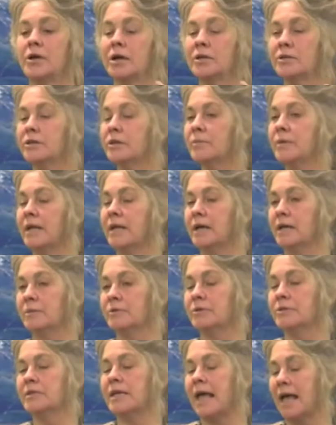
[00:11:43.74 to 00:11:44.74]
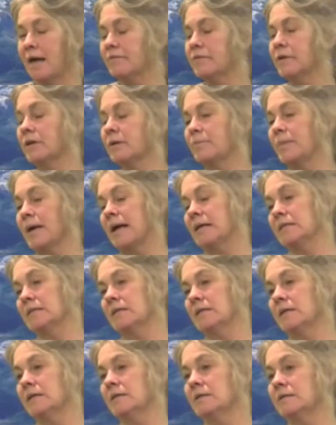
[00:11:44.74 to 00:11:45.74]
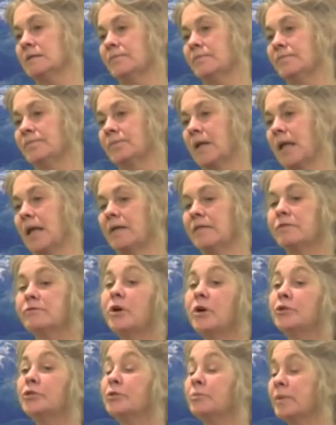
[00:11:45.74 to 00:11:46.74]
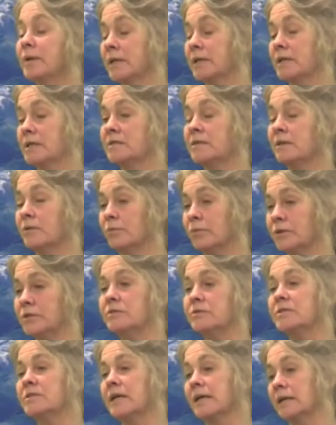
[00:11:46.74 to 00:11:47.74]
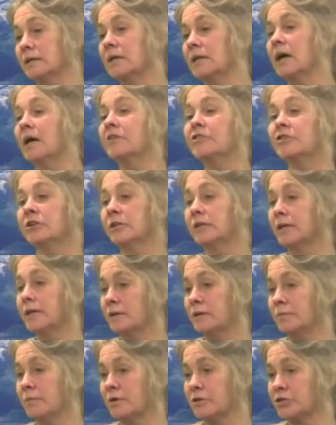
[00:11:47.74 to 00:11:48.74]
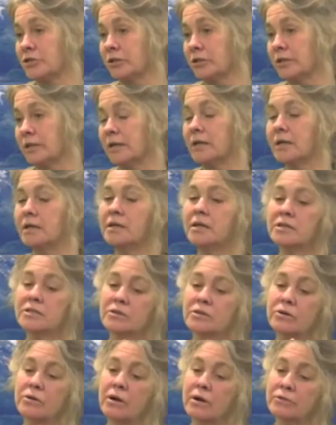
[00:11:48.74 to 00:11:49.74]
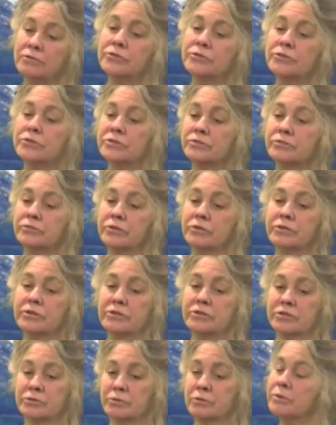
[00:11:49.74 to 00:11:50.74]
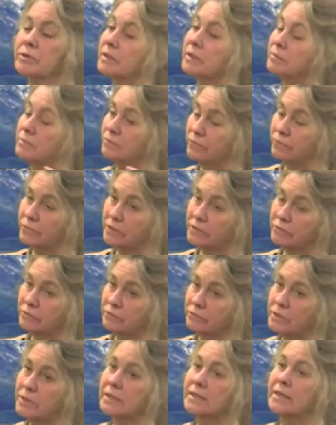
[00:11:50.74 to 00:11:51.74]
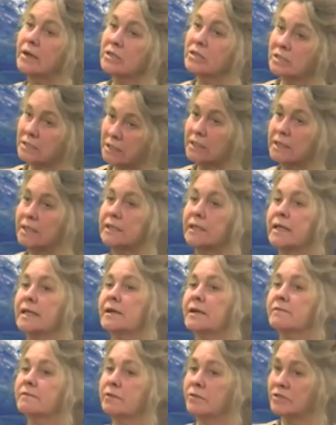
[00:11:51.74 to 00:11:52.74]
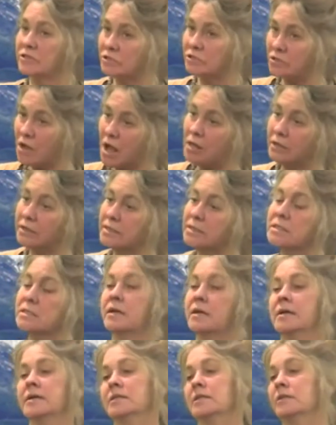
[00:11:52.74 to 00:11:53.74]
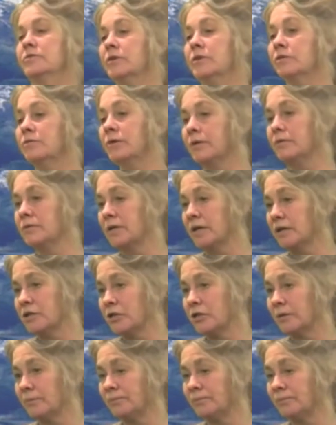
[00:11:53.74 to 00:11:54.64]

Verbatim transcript: human animals have the capacities and the vulnerabilities that we do psychologically and emotionally. So, our first few years were really, really articulating a very solid scientific foundation.